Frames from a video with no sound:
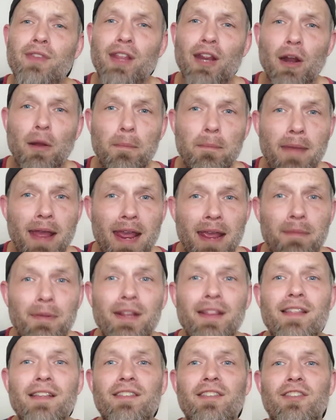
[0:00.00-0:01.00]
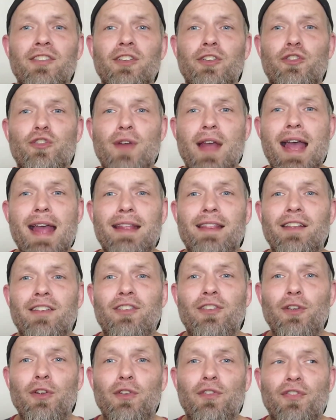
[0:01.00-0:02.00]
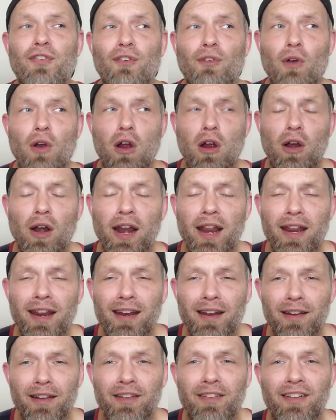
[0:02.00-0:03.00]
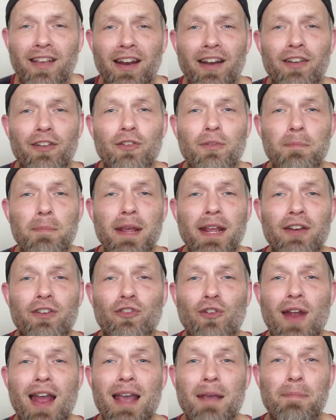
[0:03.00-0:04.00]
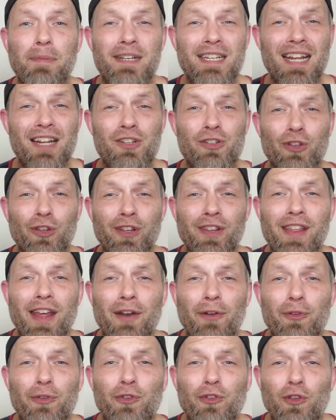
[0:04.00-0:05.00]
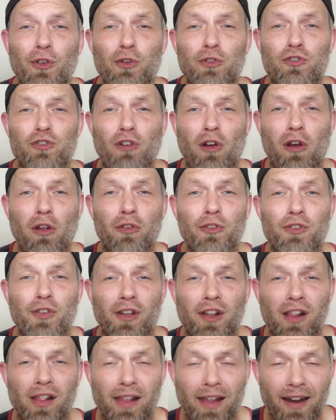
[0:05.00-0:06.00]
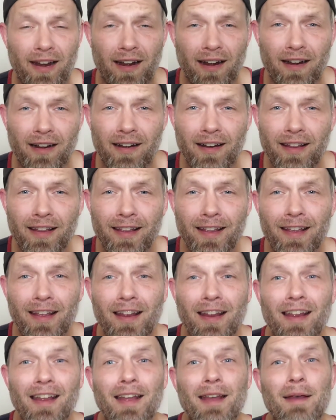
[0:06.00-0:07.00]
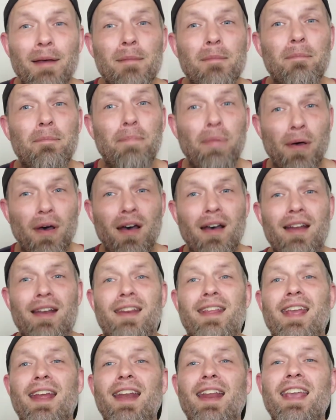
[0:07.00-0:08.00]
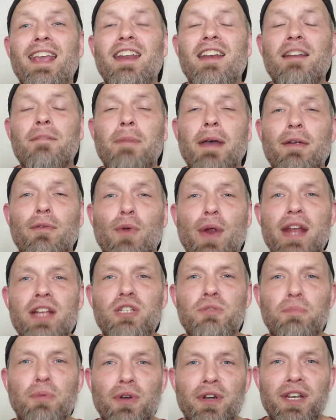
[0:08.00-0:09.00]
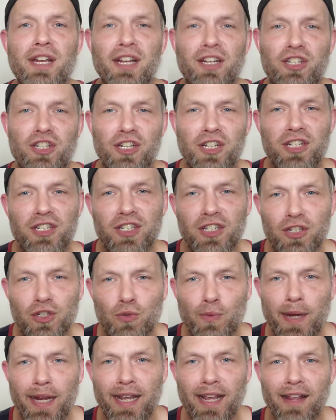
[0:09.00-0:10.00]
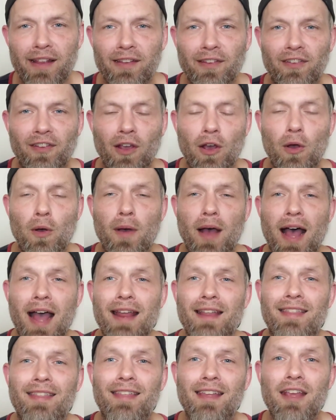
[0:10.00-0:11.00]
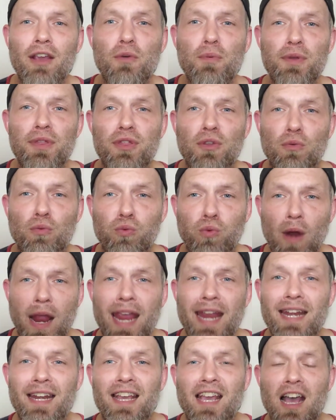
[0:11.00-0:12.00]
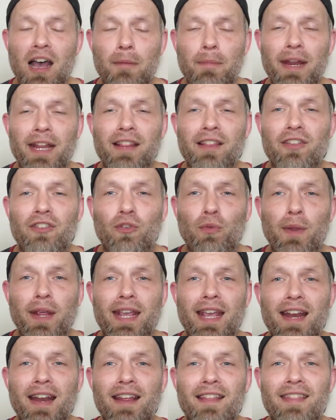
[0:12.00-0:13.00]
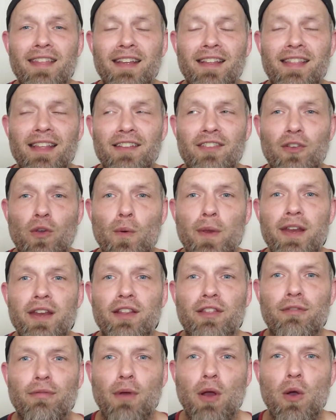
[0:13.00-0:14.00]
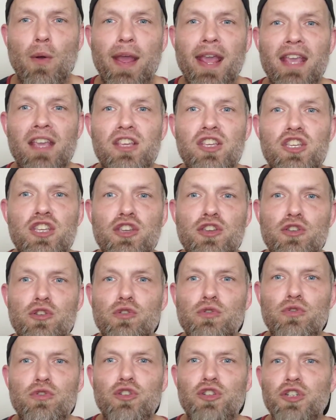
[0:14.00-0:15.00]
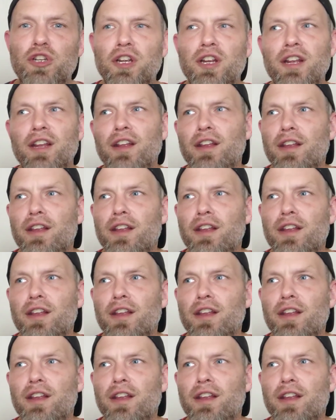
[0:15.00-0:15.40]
Maybe this is a track that suits Ferrari, and it's going to be a track potentially that'll suit Charles Leclerc. But getting into my race predictions this weekend. So I think with the rain coming this weekend, I think that's going to throw a huge,